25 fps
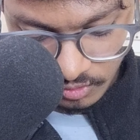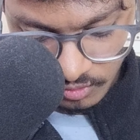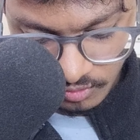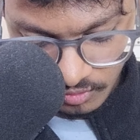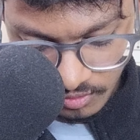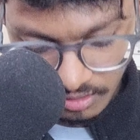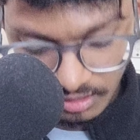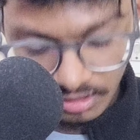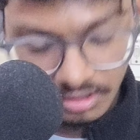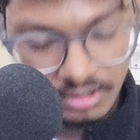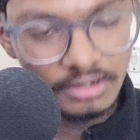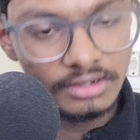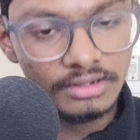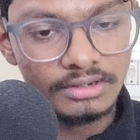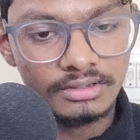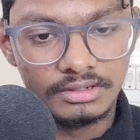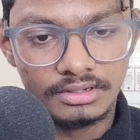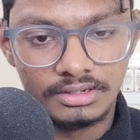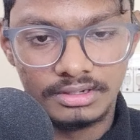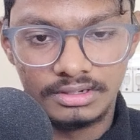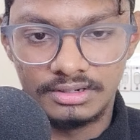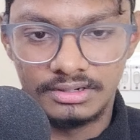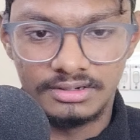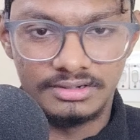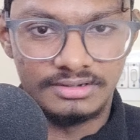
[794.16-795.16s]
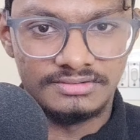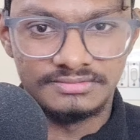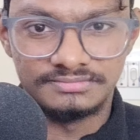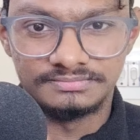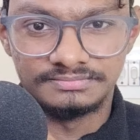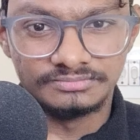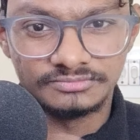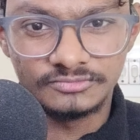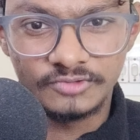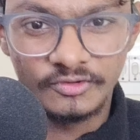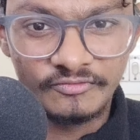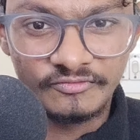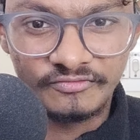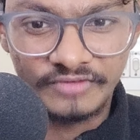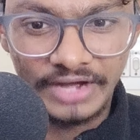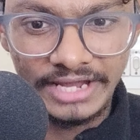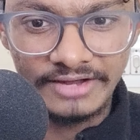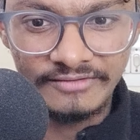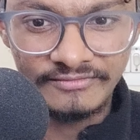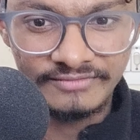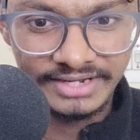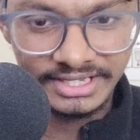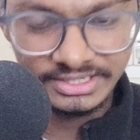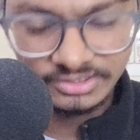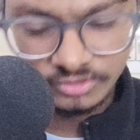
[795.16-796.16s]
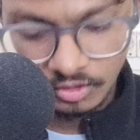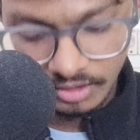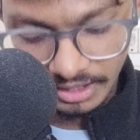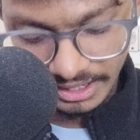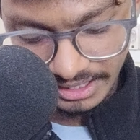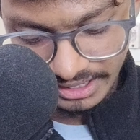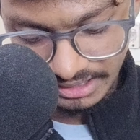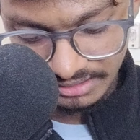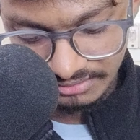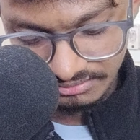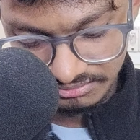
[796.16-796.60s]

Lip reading: you 5 days, or I